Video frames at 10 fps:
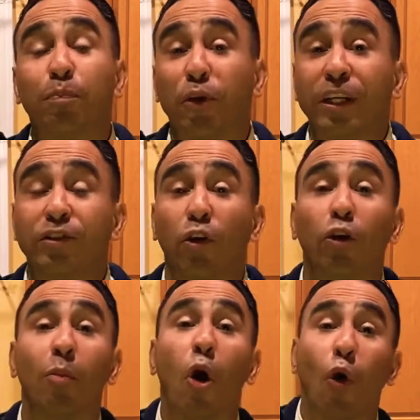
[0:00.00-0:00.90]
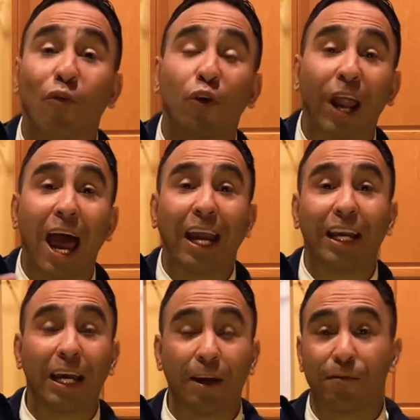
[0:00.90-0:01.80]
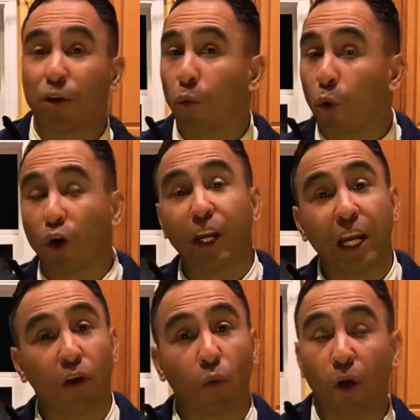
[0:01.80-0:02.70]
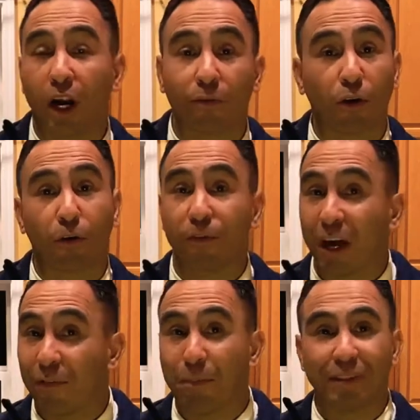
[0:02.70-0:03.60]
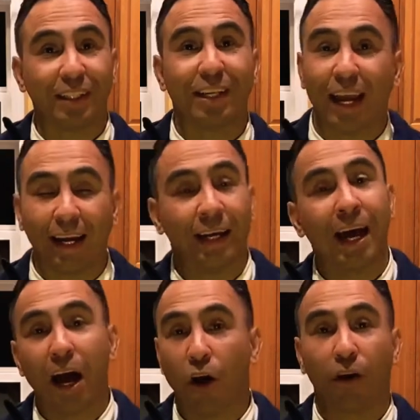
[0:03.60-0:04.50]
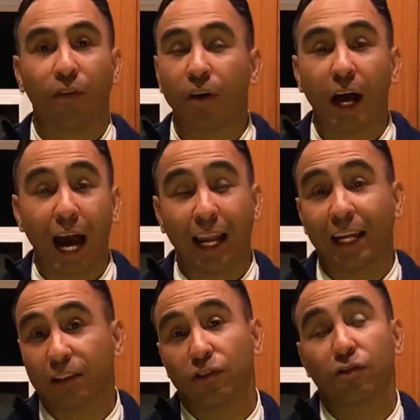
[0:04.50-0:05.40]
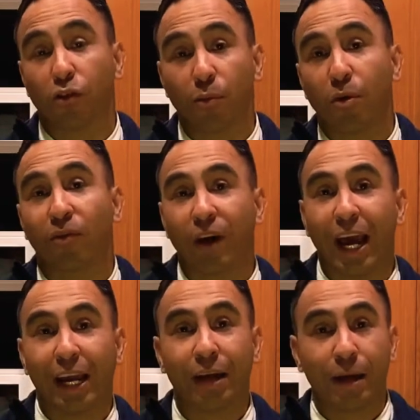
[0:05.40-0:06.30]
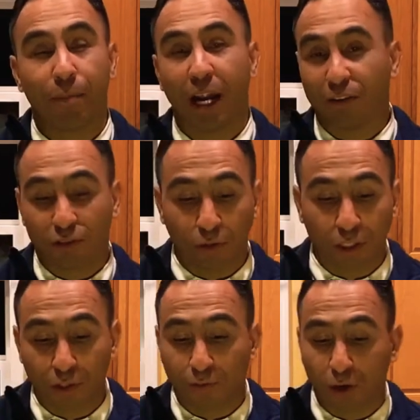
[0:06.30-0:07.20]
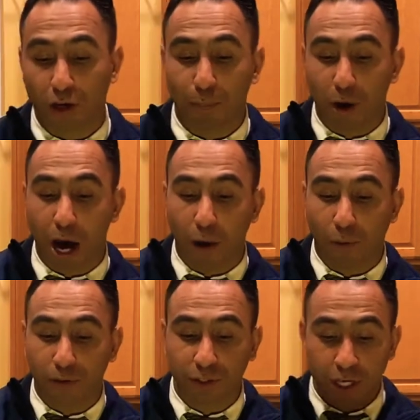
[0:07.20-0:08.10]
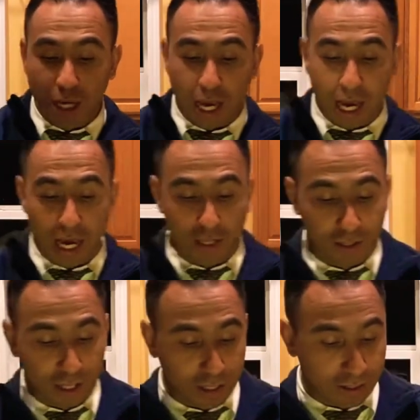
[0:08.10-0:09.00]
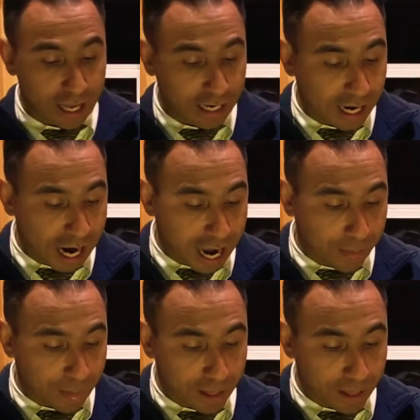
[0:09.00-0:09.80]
pre-soak them overnight if you're working or whatever, or if you have a busy day. However, I like to soak them overnight, but I soaked these for a couple hours and they got